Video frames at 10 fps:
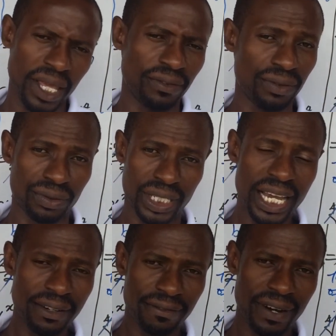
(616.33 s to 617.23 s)
If you
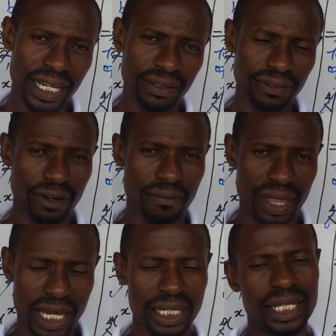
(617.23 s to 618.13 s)
gain value
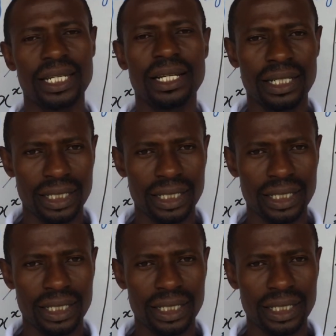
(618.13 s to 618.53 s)
from this,